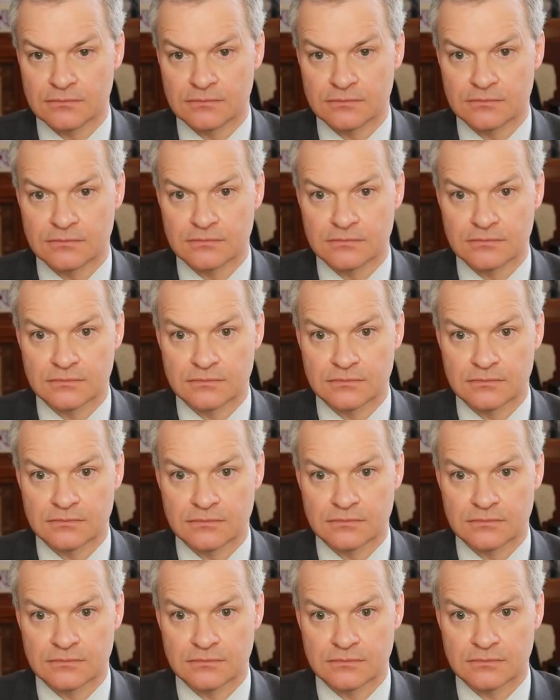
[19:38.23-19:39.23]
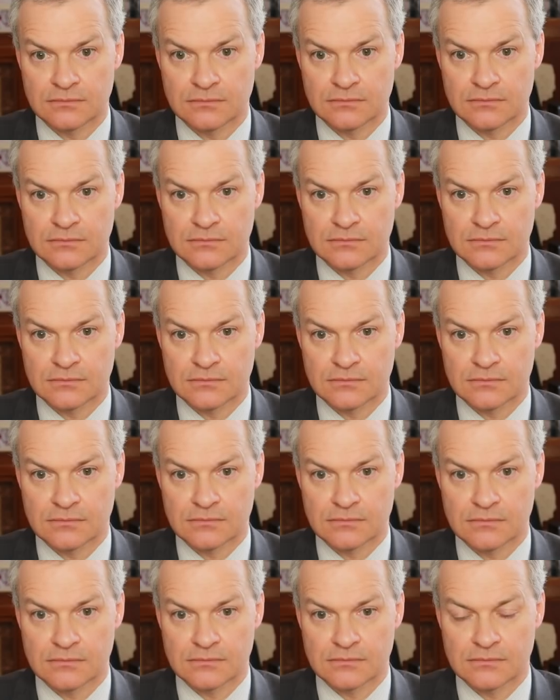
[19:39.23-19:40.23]

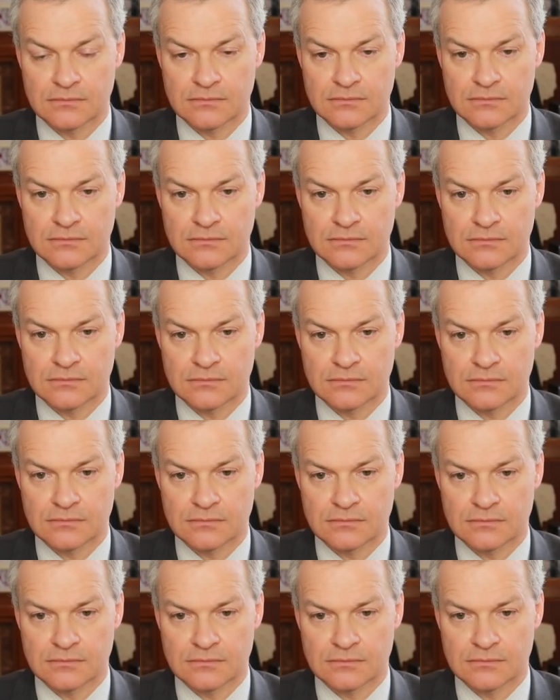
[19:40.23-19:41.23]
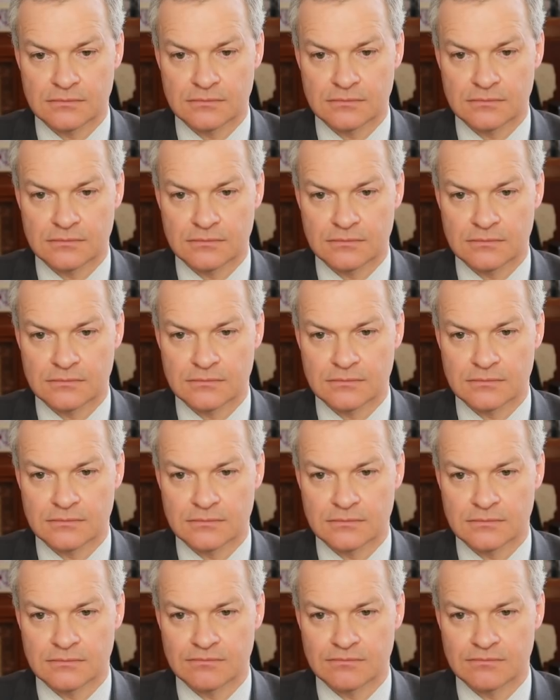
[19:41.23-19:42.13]
(silence)